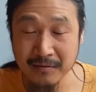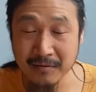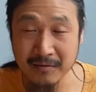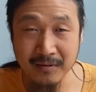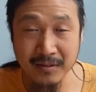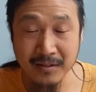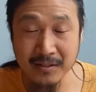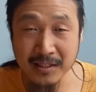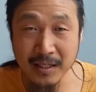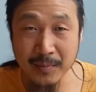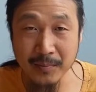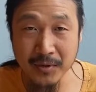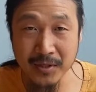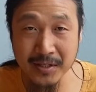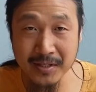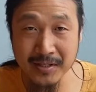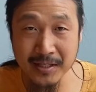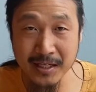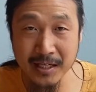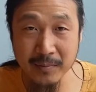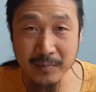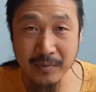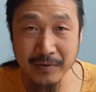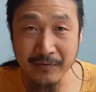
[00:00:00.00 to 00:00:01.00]
somebody
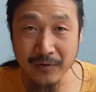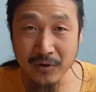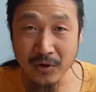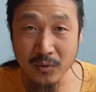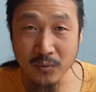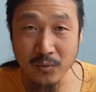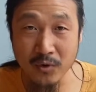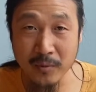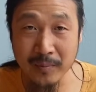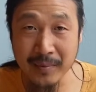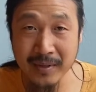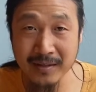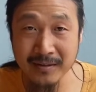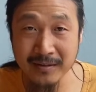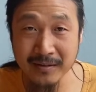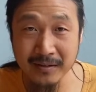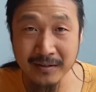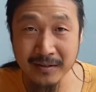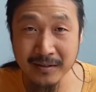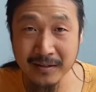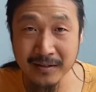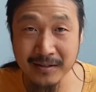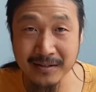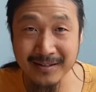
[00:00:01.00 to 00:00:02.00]
said before, woman
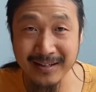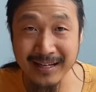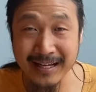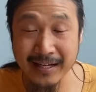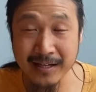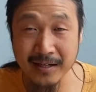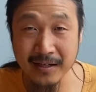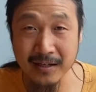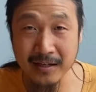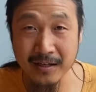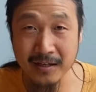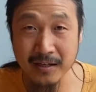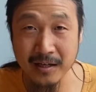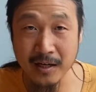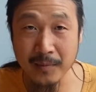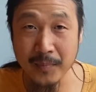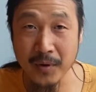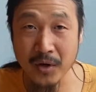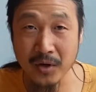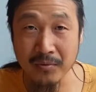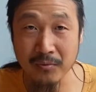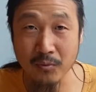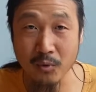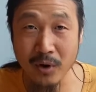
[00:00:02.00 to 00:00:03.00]
is like a
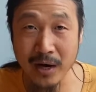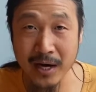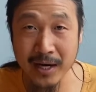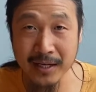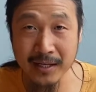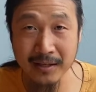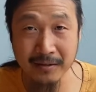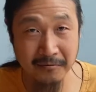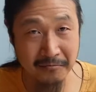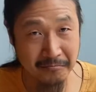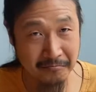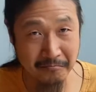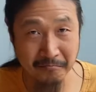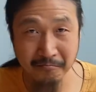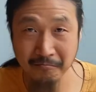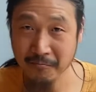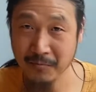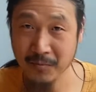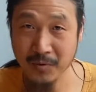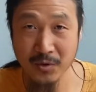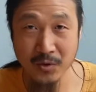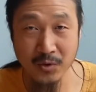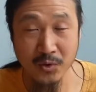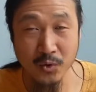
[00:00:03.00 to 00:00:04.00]
bottle of wine.
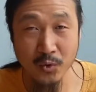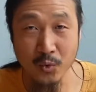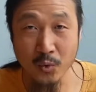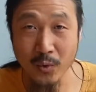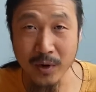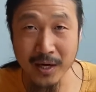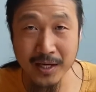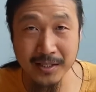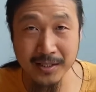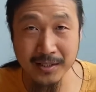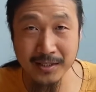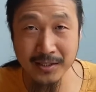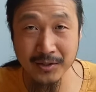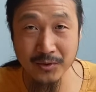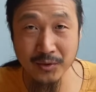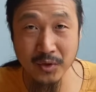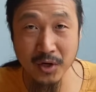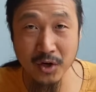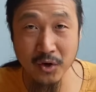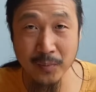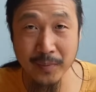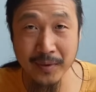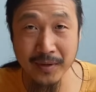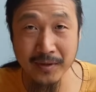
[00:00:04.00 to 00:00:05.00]
Once you
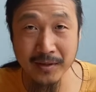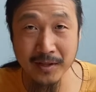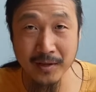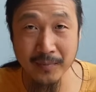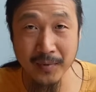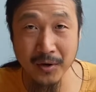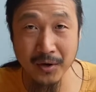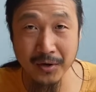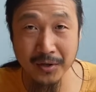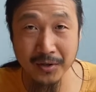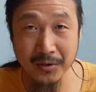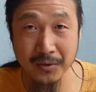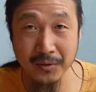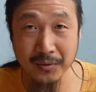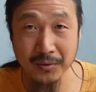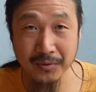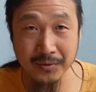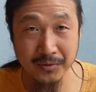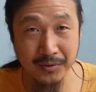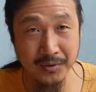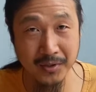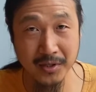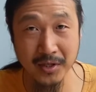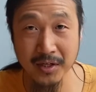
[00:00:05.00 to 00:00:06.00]
open the bottle,
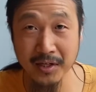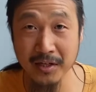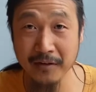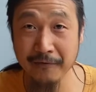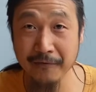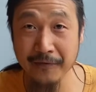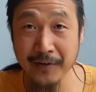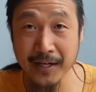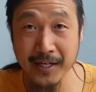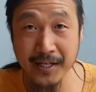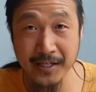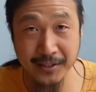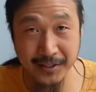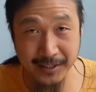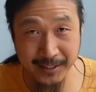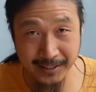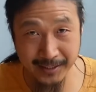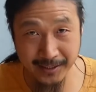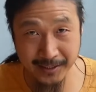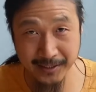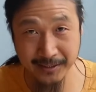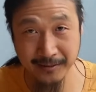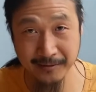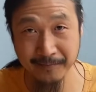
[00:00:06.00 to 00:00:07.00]
you gotta finish
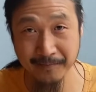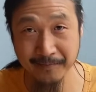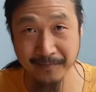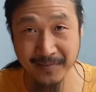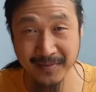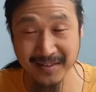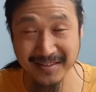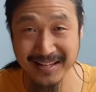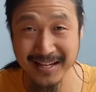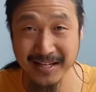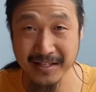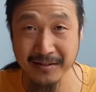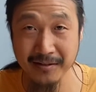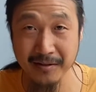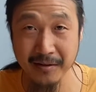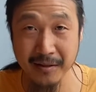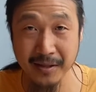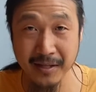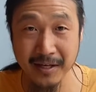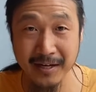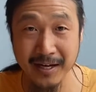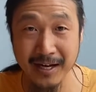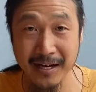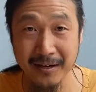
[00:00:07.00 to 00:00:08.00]
it. That's the
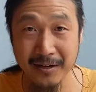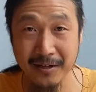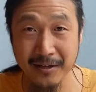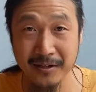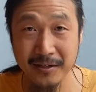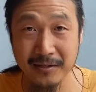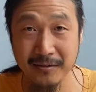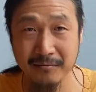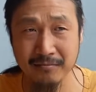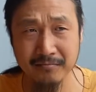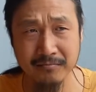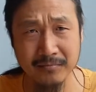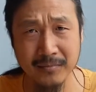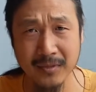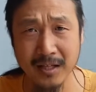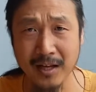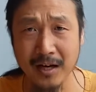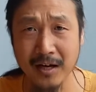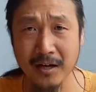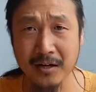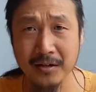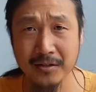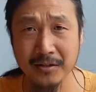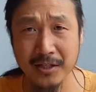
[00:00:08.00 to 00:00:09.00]
thing I learned
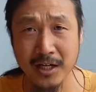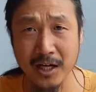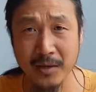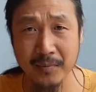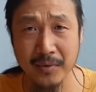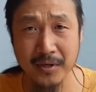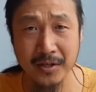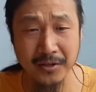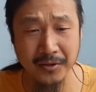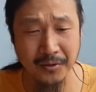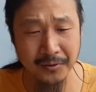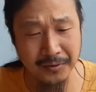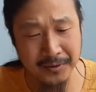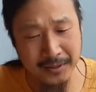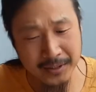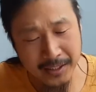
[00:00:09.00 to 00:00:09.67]
long time ago.